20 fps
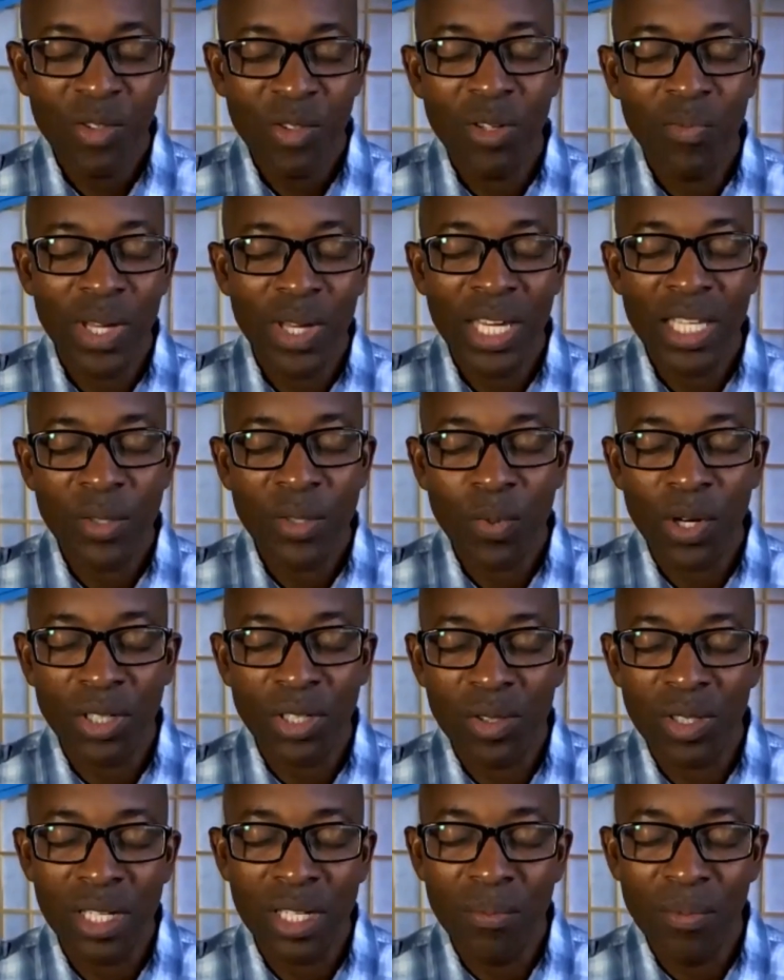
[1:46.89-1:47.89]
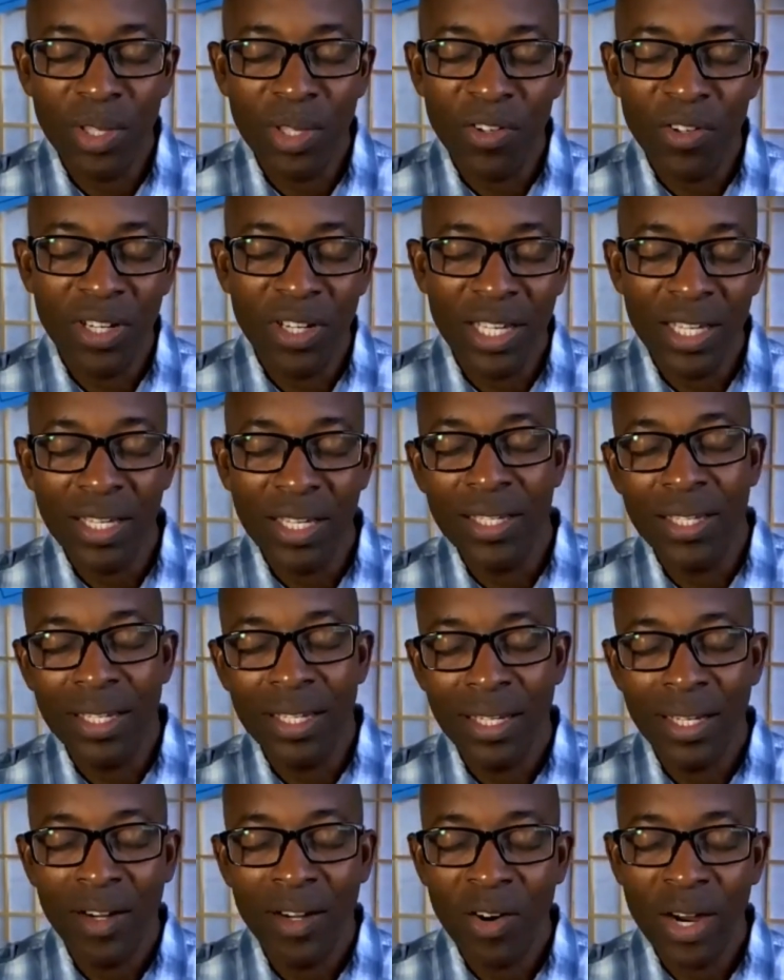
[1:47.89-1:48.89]
to make spiritual community
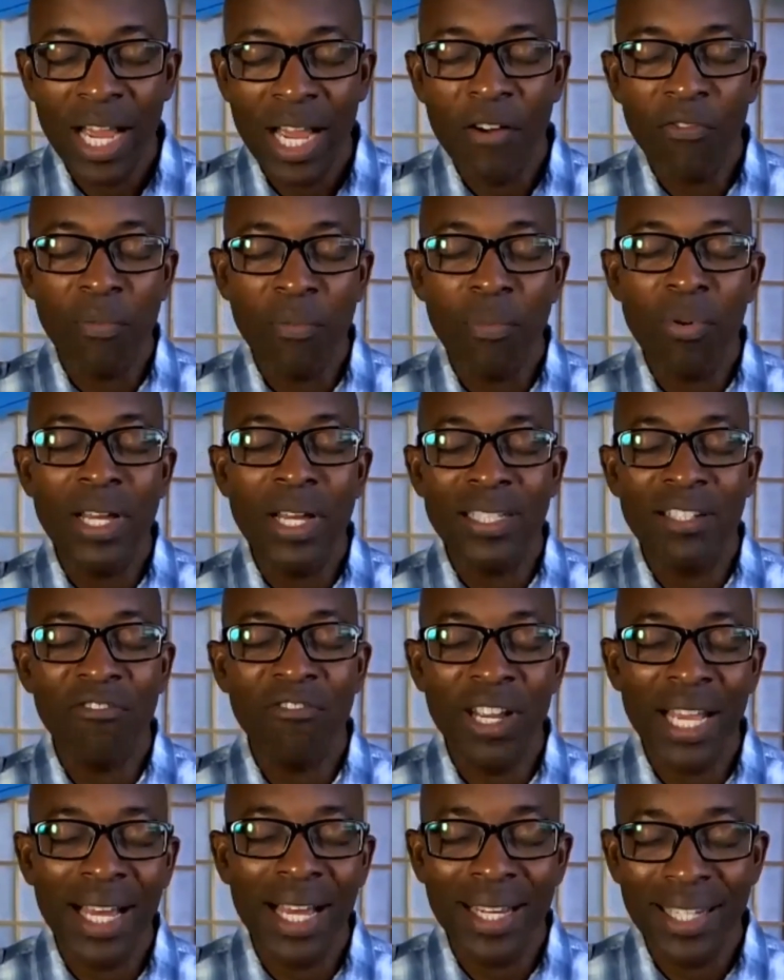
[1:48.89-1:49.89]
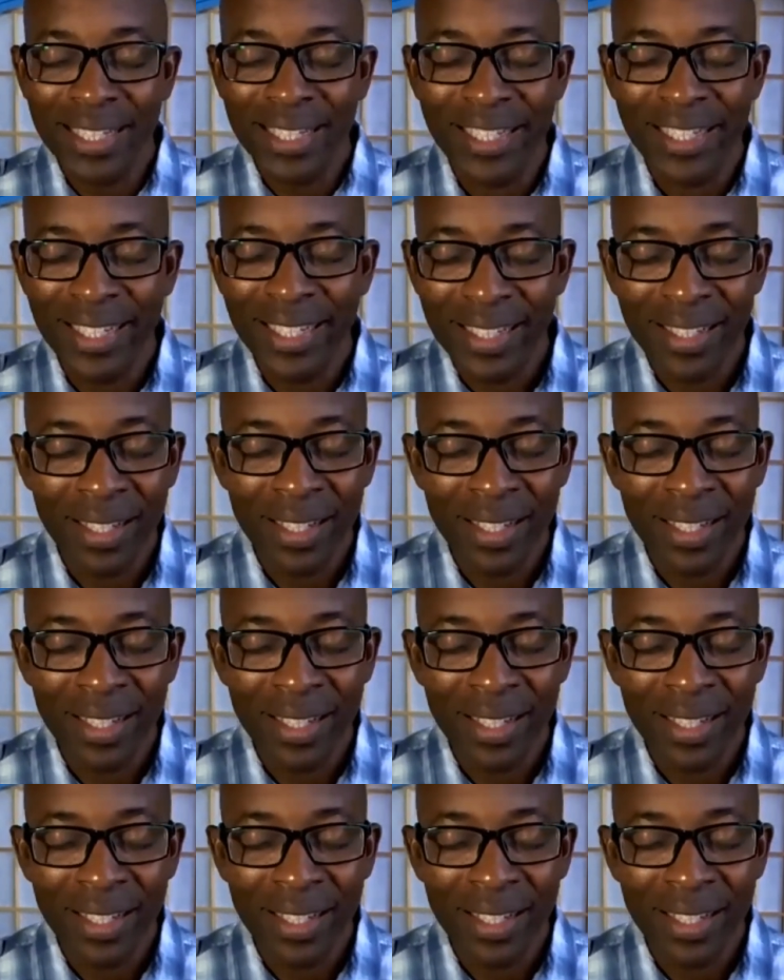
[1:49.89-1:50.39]
our ever-present reality.